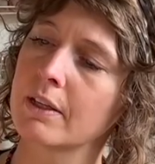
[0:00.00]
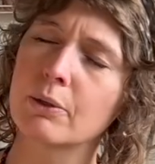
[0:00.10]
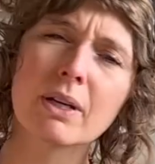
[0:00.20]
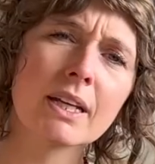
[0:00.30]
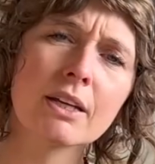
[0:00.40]

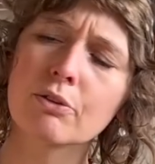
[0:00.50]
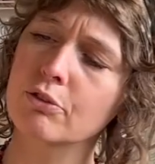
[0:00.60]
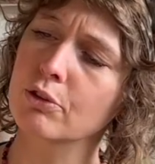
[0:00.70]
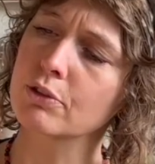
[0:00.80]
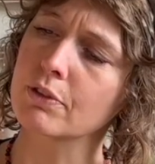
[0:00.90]
you can add
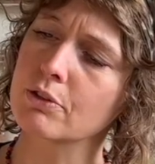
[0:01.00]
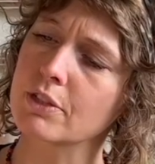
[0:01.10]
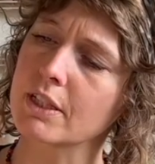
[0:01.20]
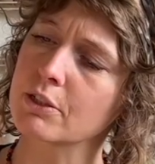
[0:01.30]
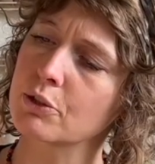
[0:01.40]
short rows
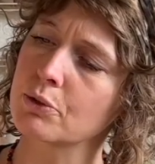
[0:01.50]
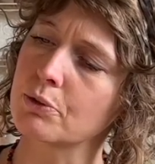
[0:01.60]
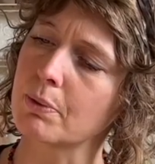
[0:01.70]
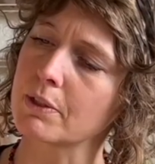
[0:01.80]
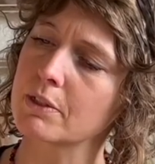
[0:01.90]
there
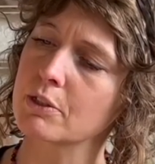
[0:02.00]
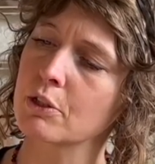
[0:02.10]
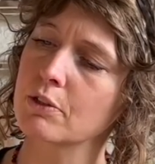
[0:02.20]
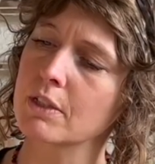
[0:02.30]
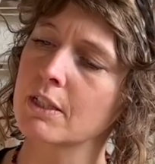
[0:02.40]
too, but it's
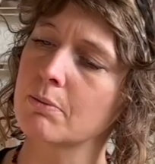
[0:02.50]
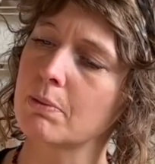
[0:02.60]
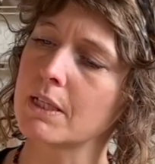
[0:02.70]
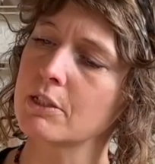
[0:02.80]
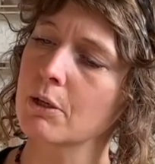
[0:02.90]
not in the
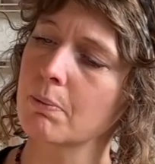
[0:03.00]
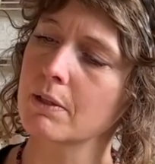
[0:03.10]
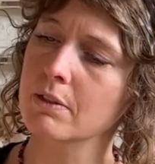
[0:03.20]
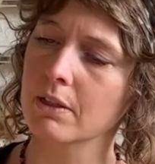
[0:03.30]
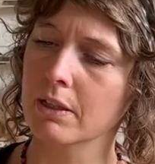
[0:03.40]
basic
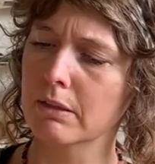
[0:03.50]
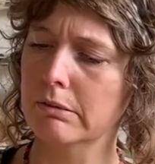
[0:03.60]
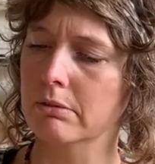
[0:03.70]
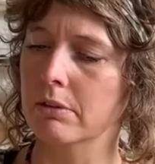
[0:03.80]
pattern, I guess.